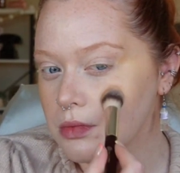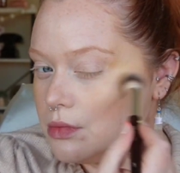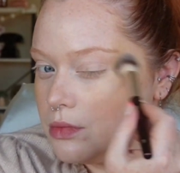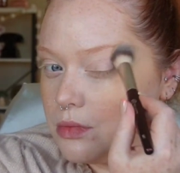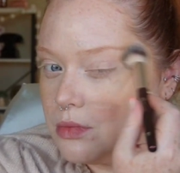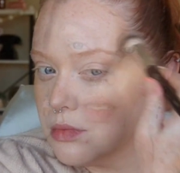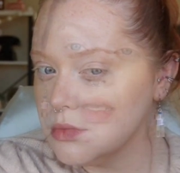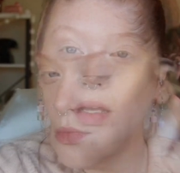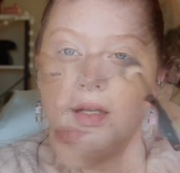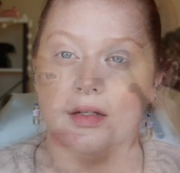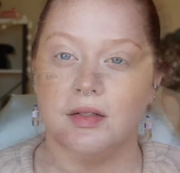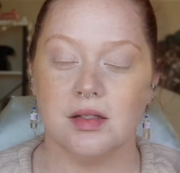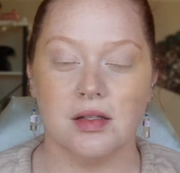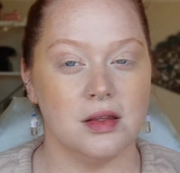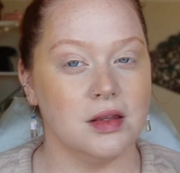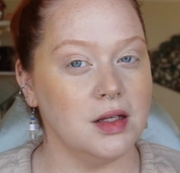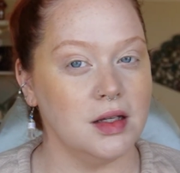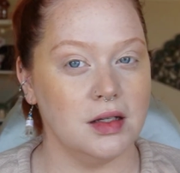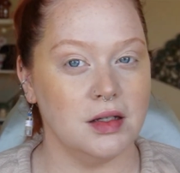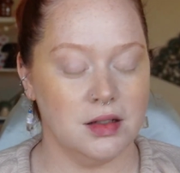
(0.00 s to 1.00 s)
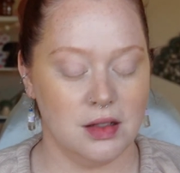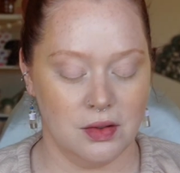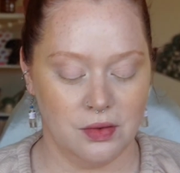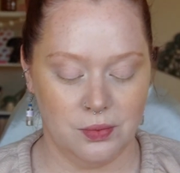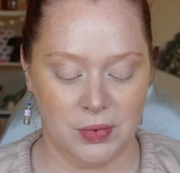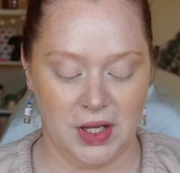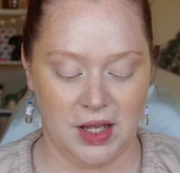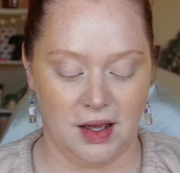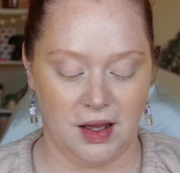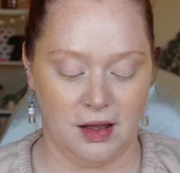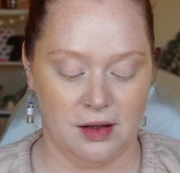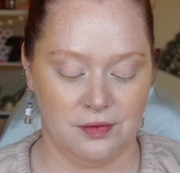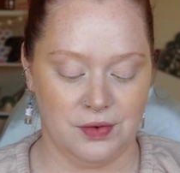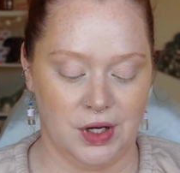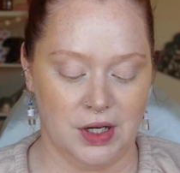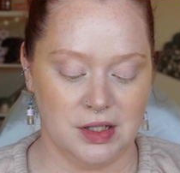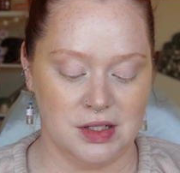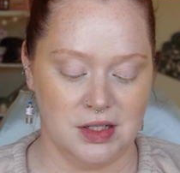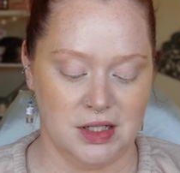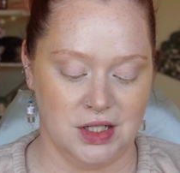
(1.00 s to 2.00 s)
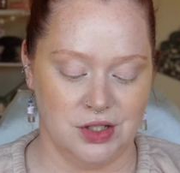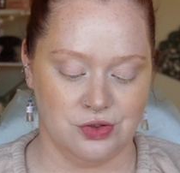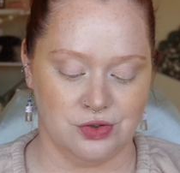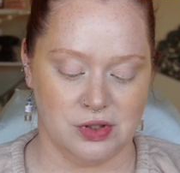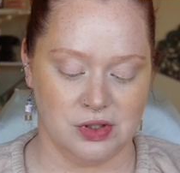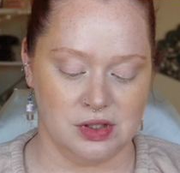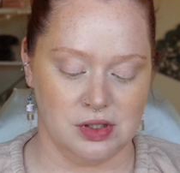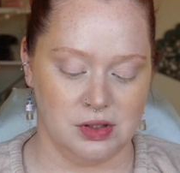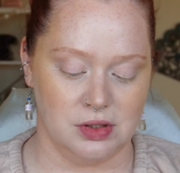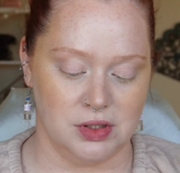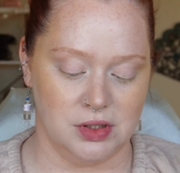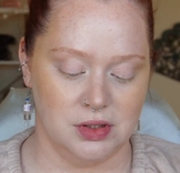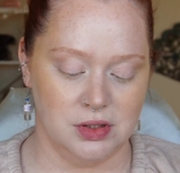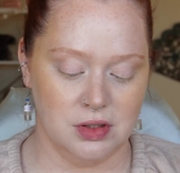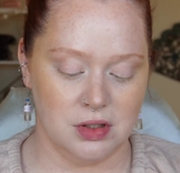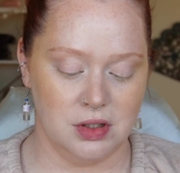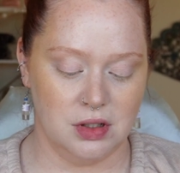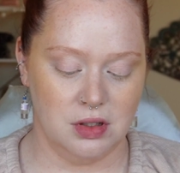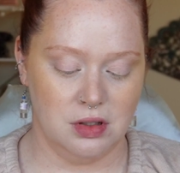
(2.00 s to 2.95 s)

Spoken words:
And then we have Anitra's look,